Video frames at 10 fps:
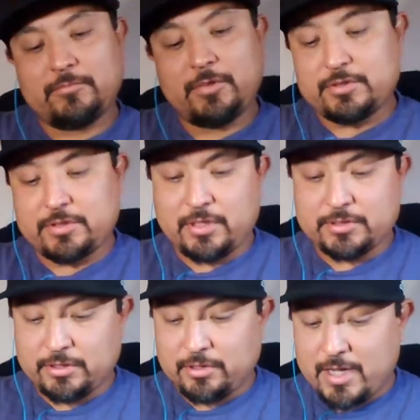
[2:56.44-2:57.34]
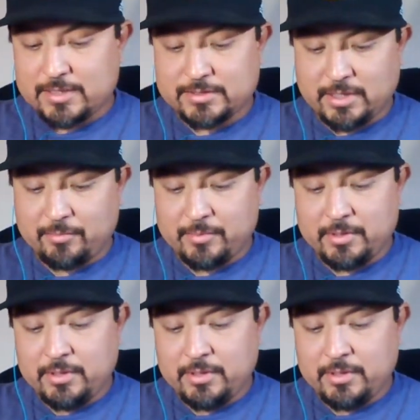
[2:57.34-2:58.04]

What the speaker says: I don't see how I say her last name.